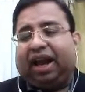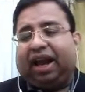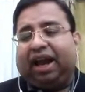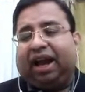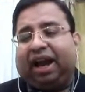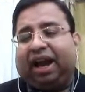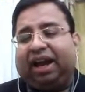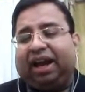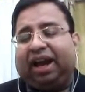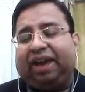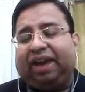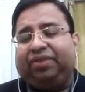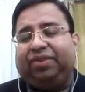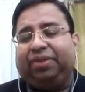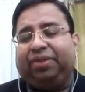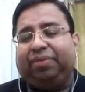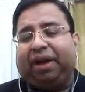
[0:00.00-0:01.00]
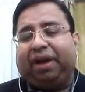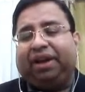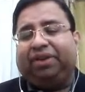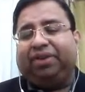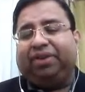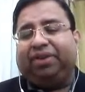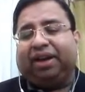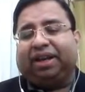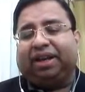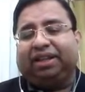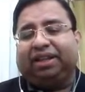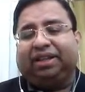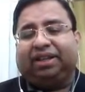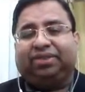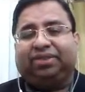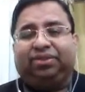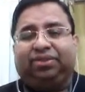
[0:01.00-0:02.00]
I like to remind you
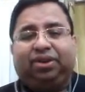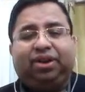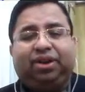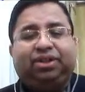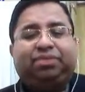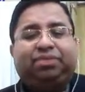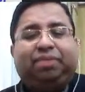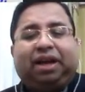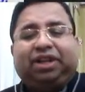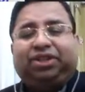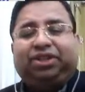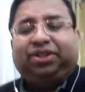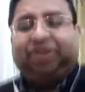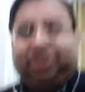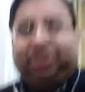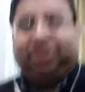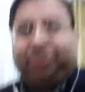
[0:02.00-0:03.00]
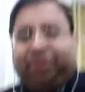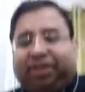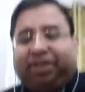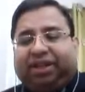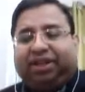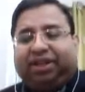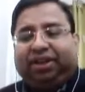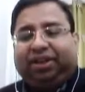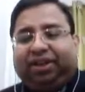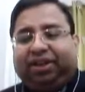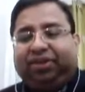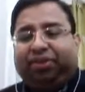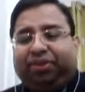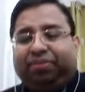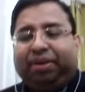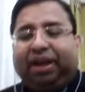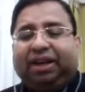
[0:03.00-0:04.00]
again that we always mention this one, that
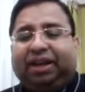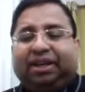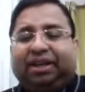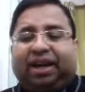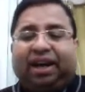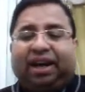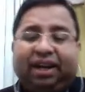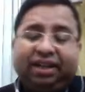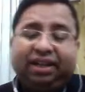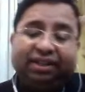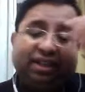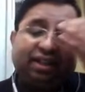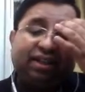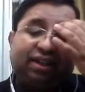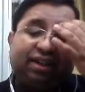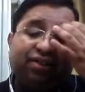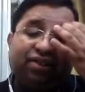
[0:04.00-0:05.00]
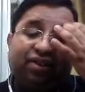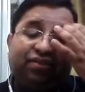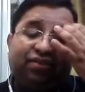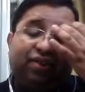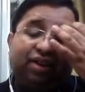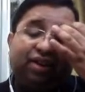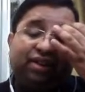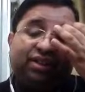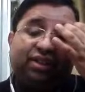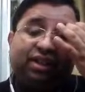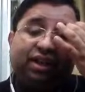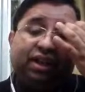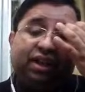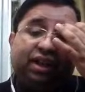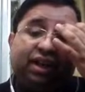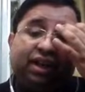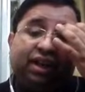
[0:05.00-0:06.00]
your main target is that conference,
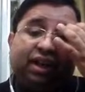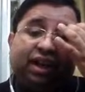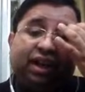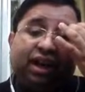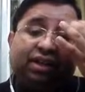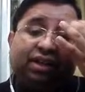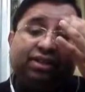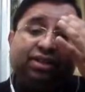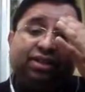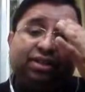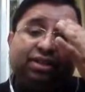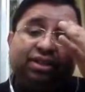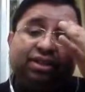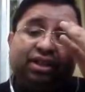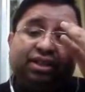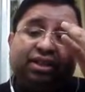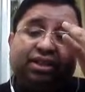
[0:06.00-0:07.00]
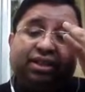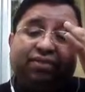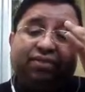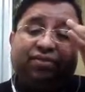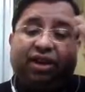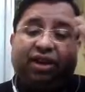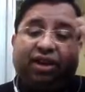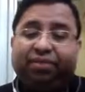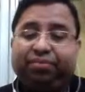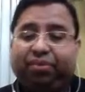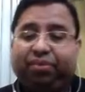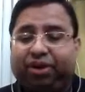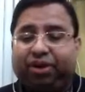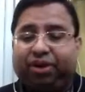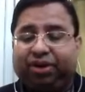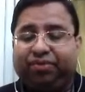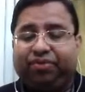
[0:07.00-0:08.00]
as this is a very
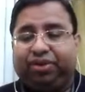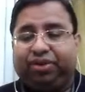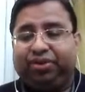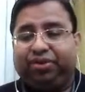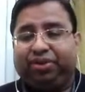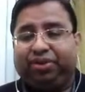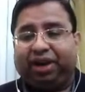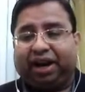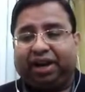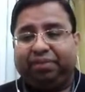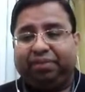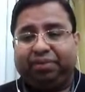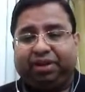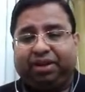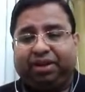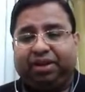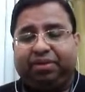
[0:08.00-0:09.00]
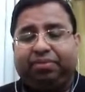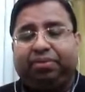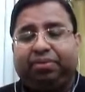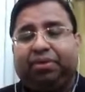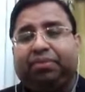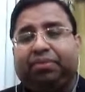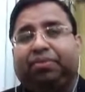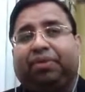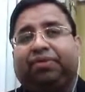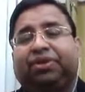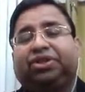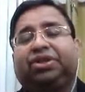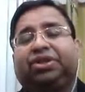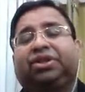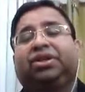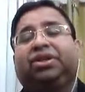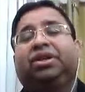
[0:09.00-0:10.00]
important for your academic
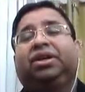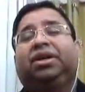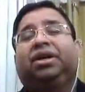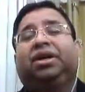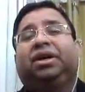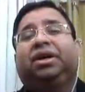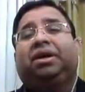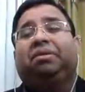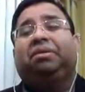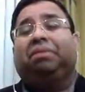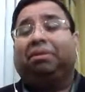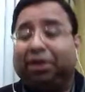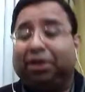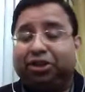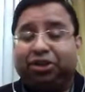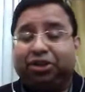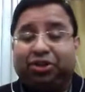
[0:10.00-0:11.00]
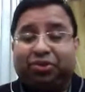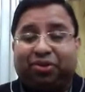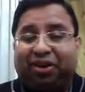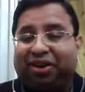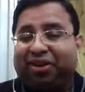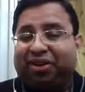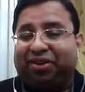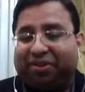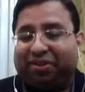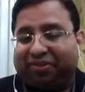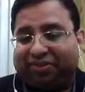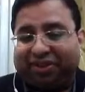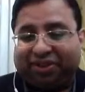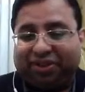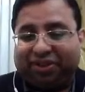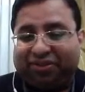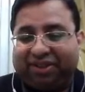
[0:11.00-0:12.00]
profession. But make sure the quality of the
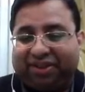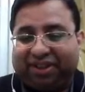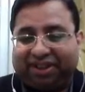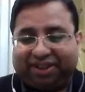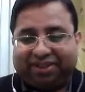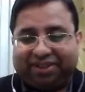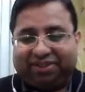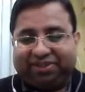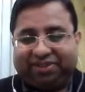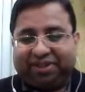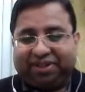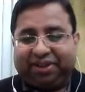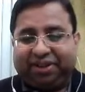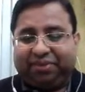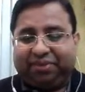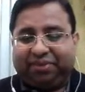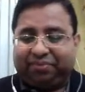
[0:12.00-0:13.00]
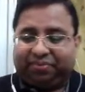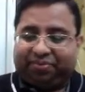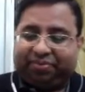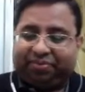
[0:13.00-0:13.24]
conference should be there. Okay.